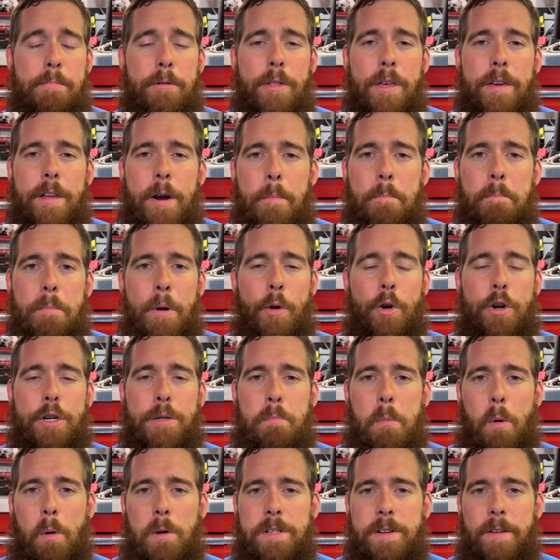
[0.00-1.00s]
that are
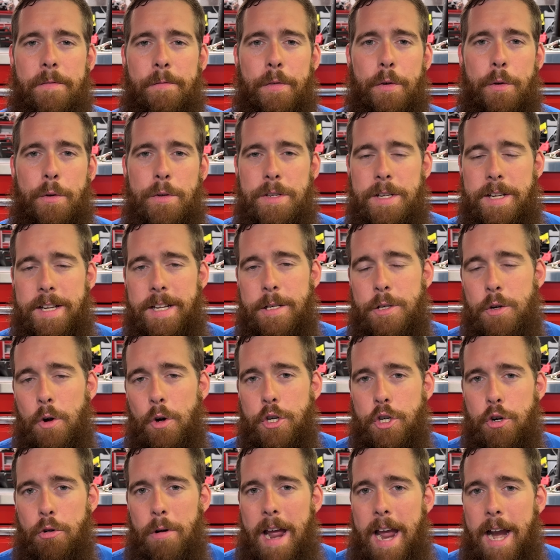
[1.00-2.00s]
motorsports enthusiasts or
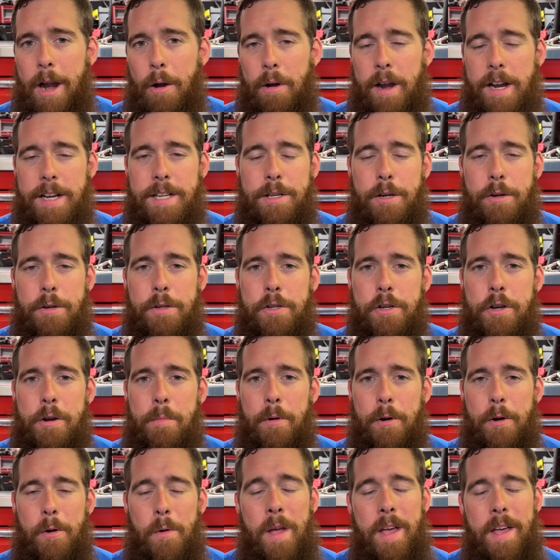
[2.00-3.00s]
drag race their
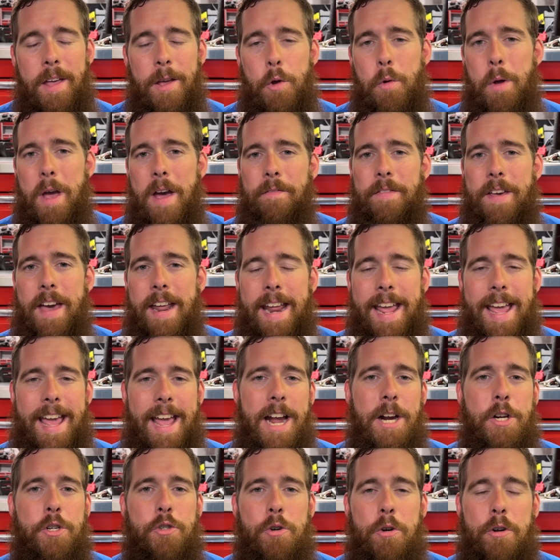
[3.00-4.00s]
Subaru, you have that
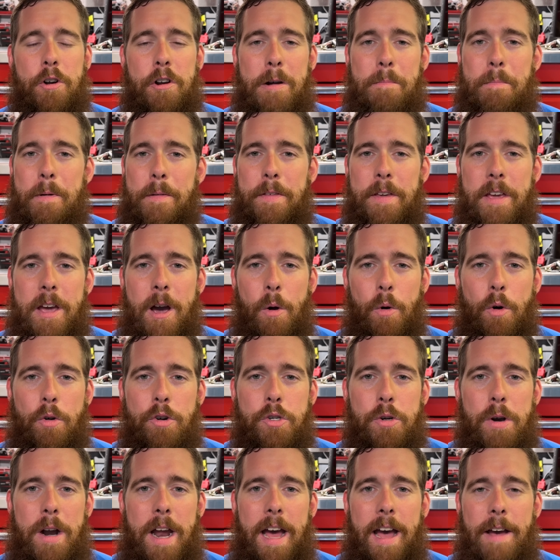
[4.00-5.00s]
extra grip of the all-wheel
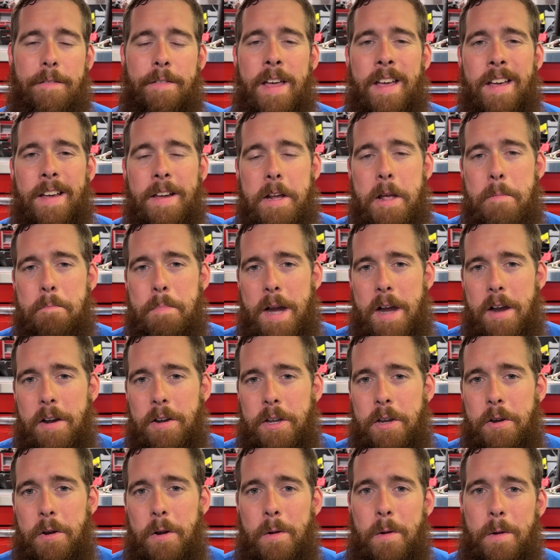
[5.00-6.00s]
drive compared
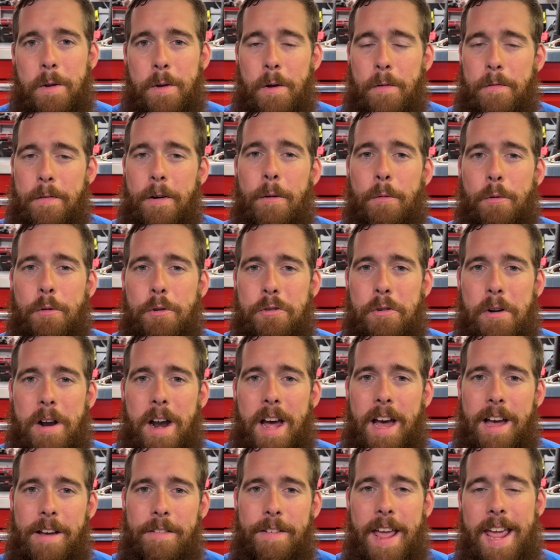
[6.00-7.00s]
to your front-wheel
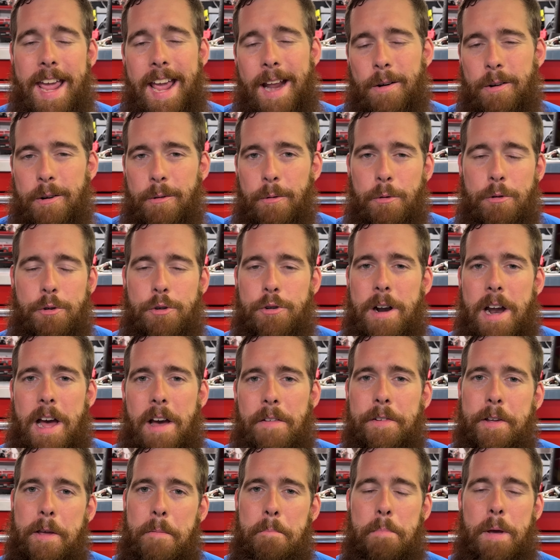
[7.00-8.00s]
drive and rear-wheel
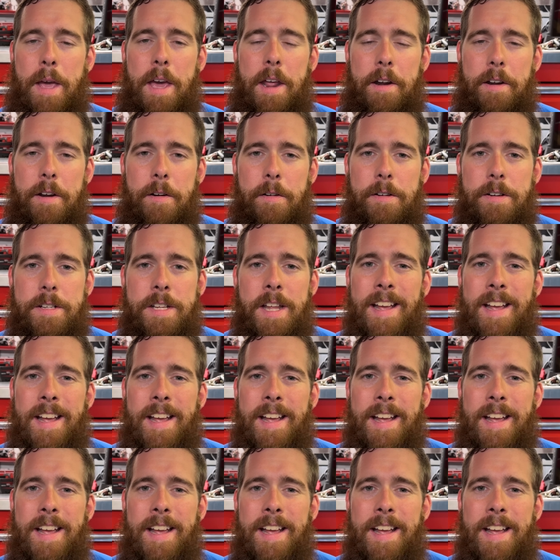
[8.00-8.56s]
drive competitors.